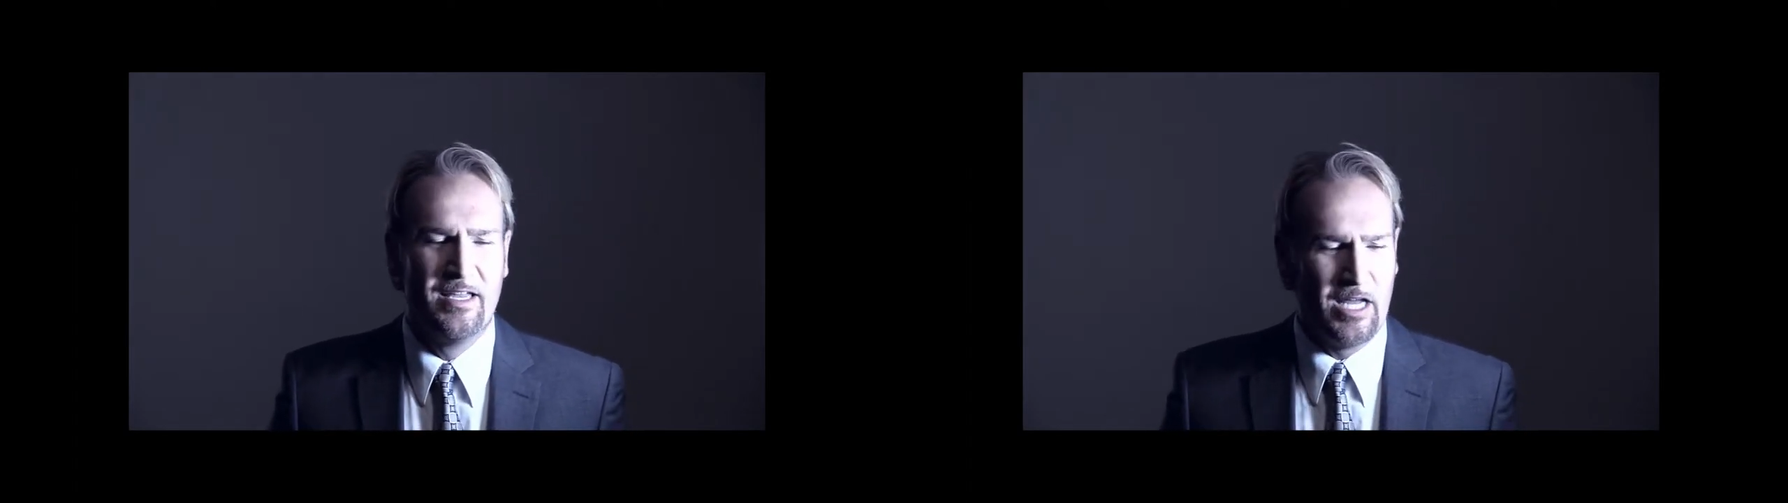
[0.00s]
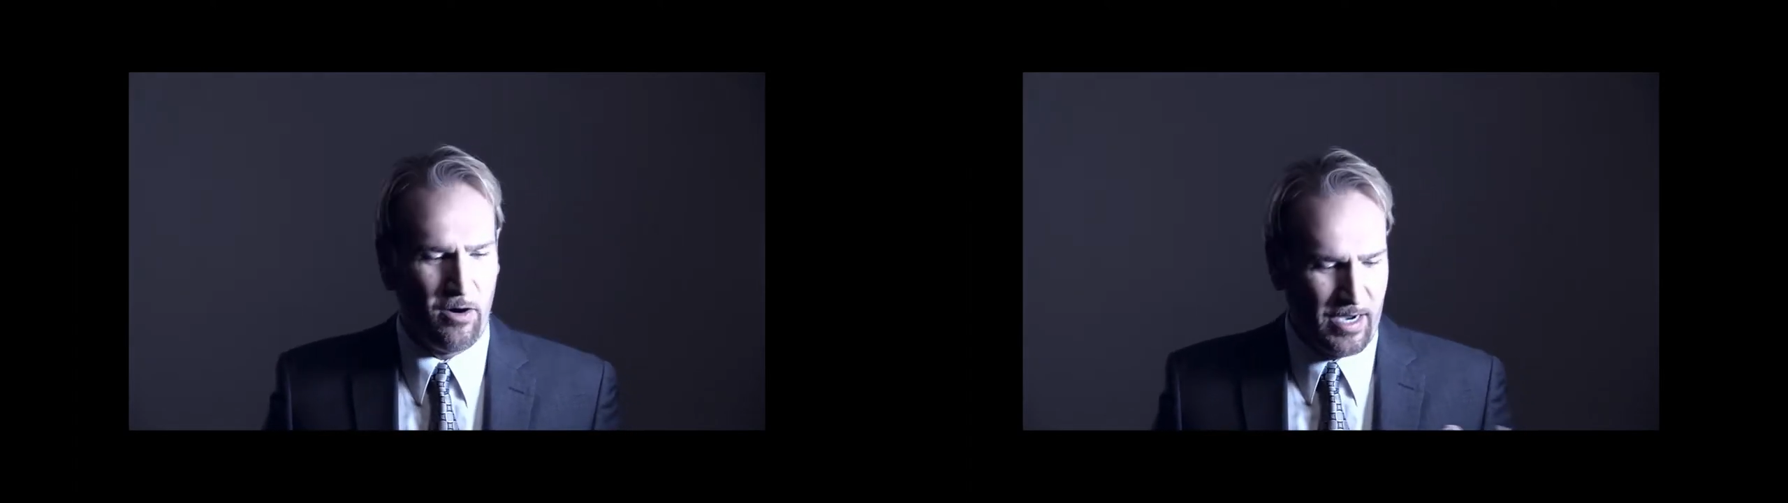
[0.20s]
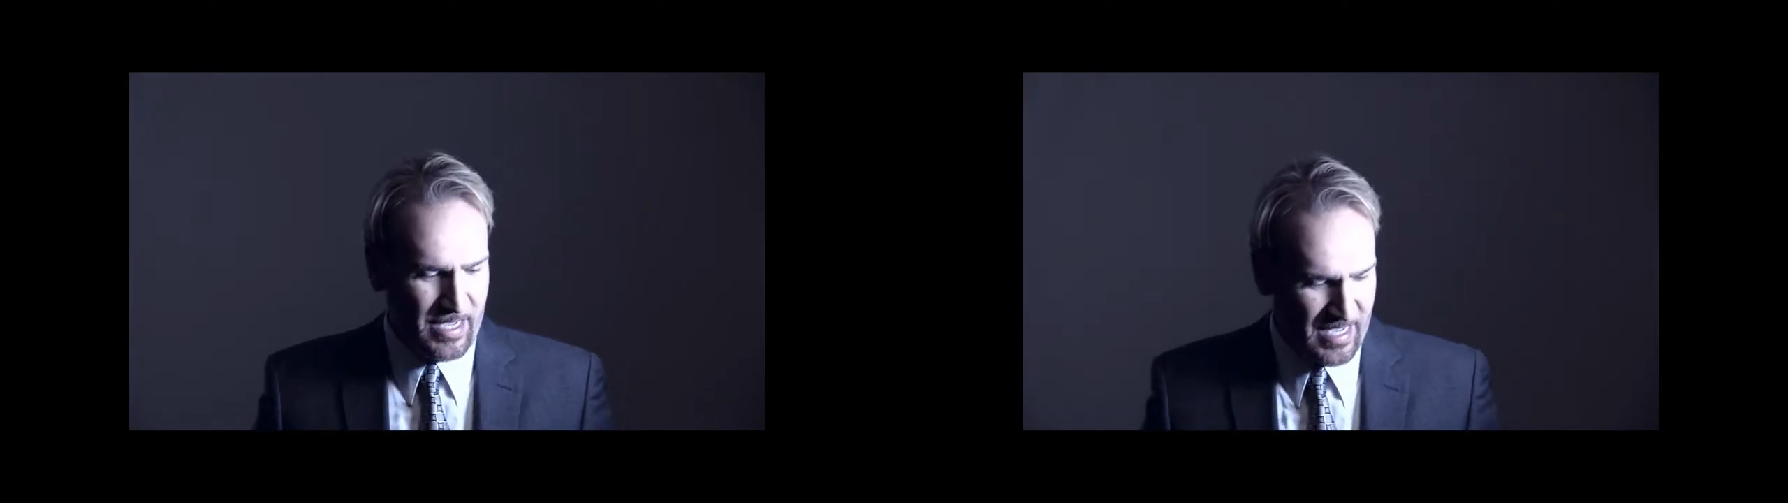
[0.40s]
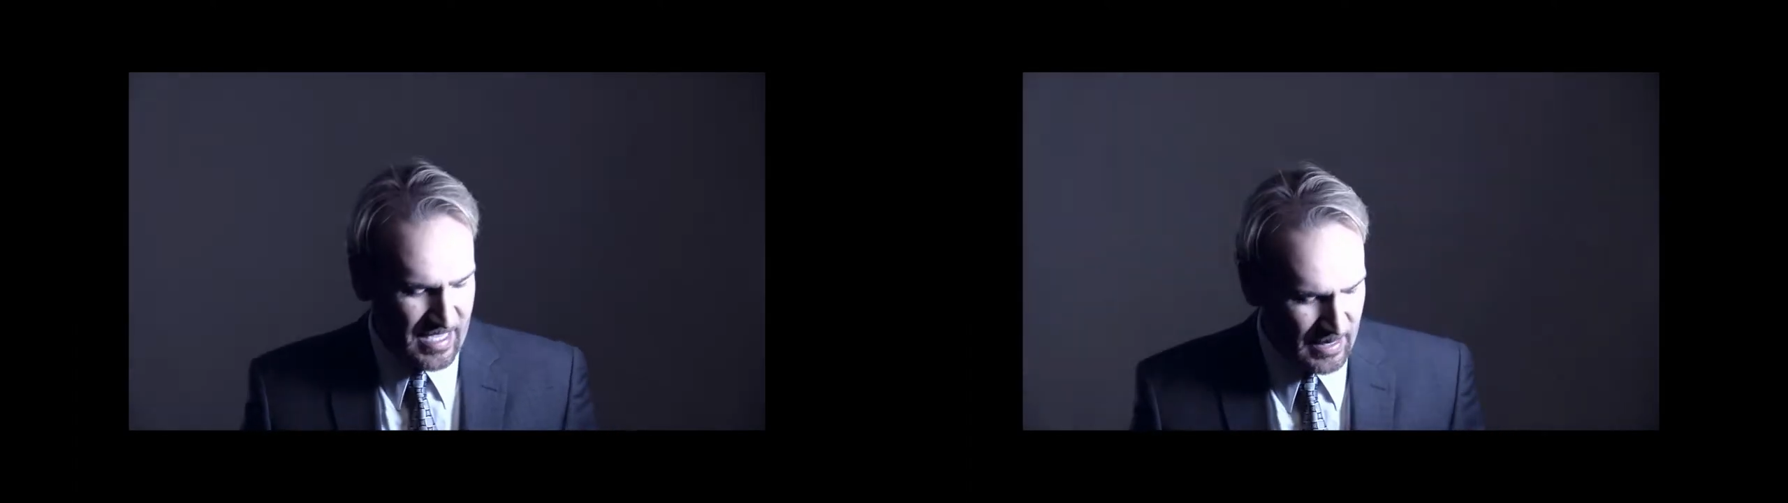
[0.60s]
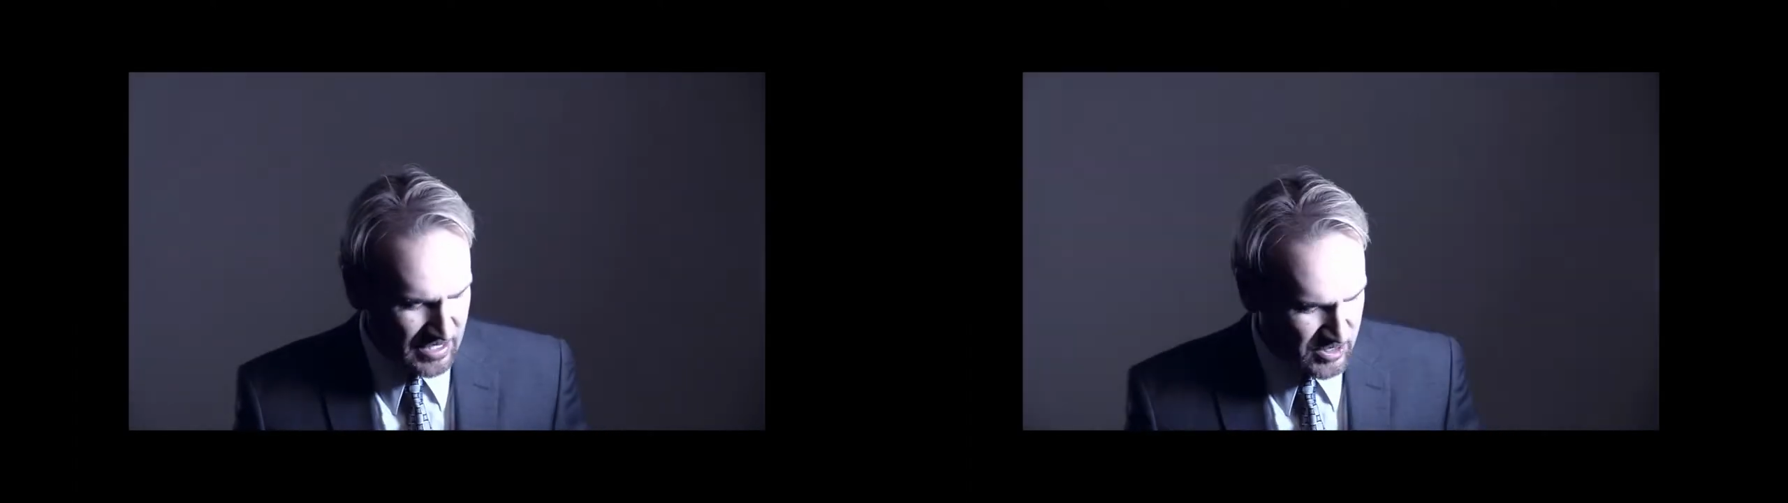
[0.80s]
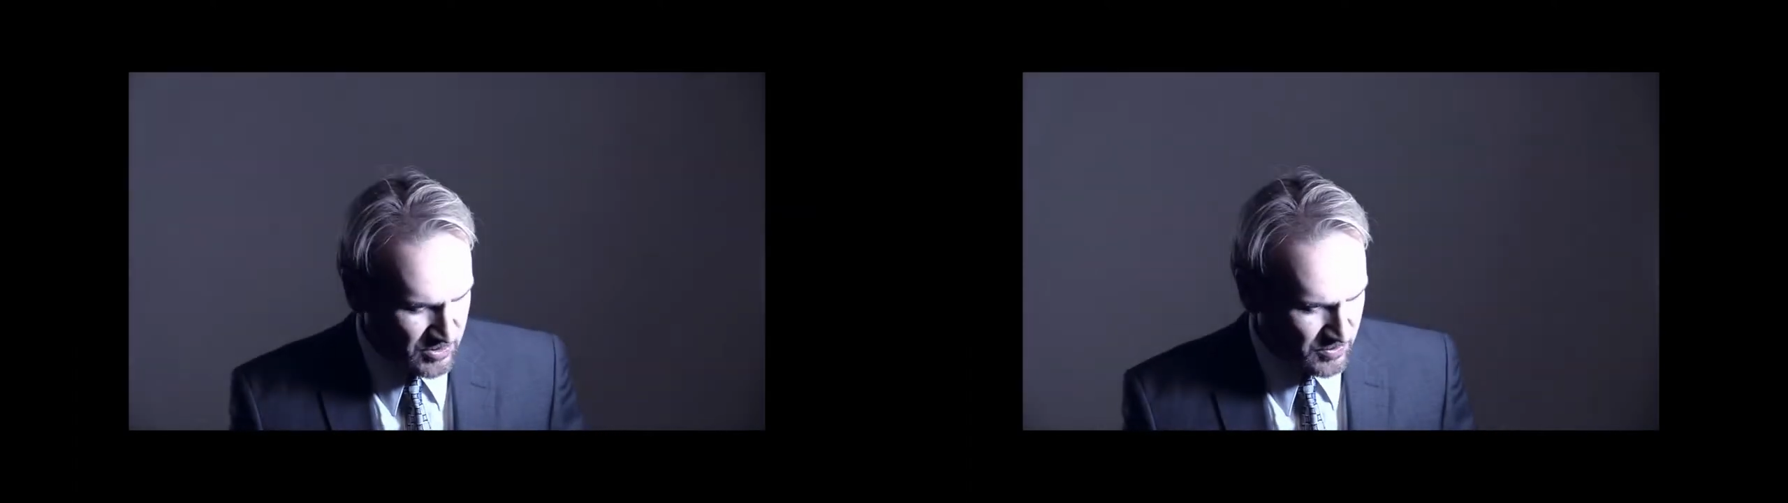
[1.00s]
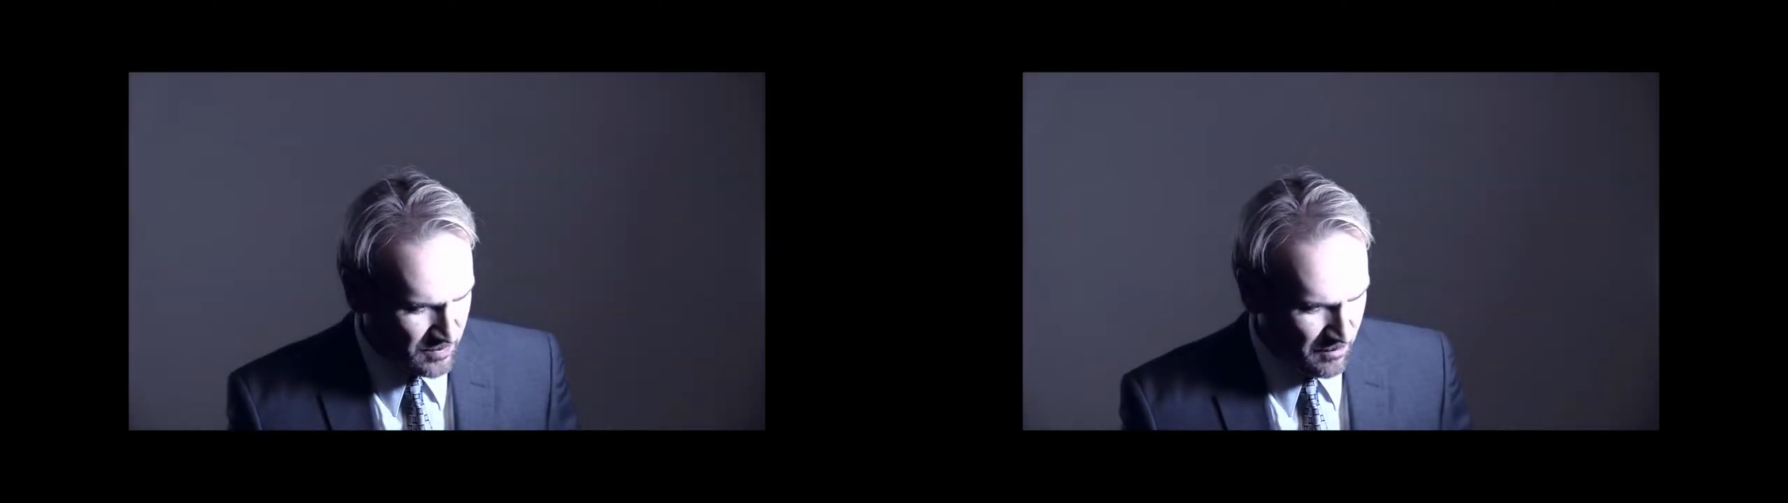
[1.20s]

Now, I, I like to